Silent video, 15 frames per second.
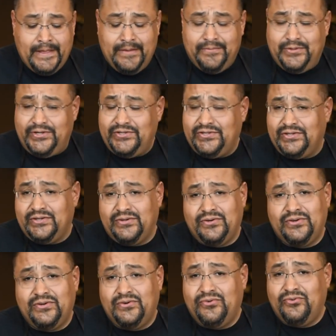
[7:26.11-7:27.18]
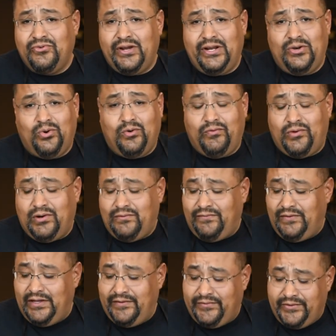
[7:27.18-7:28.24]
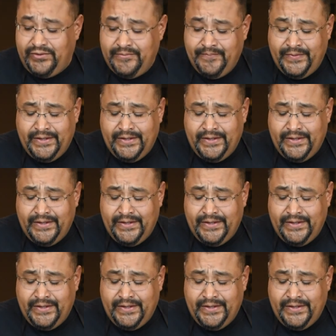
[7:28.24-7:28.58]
but just a great overall flavor.